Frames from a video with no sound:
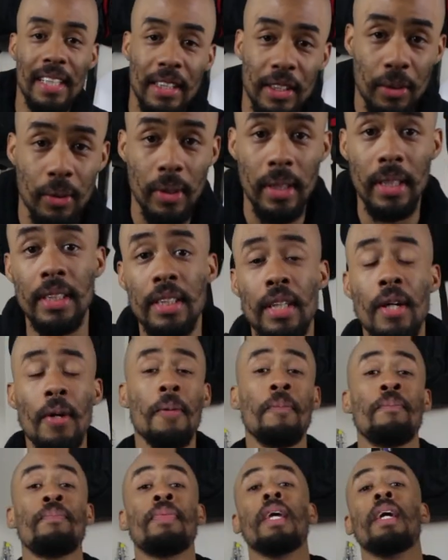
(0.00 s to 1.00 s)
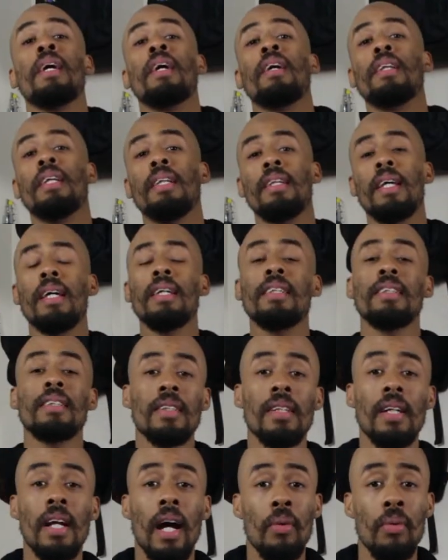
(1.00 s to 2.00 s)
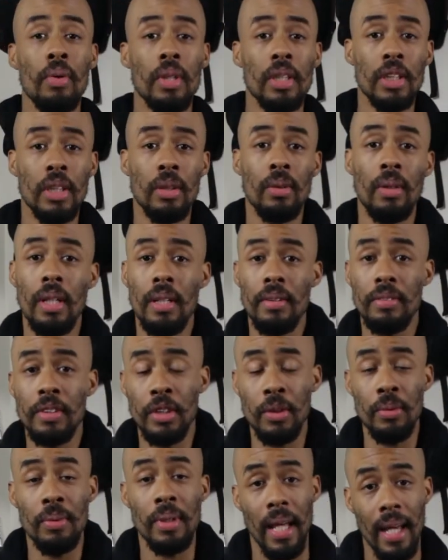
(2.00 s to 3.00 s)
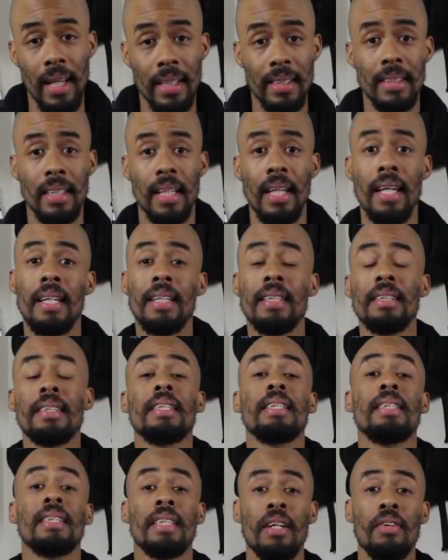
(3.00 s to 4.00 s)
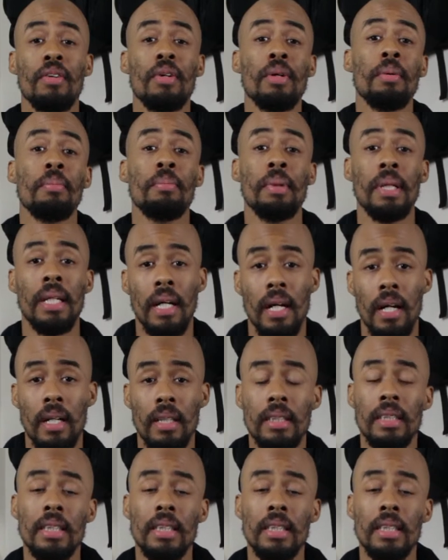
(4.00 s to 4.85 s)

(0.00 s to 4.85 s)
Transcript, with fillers: into it. So, the dancer I want to show love to next is Sarah Bidaw.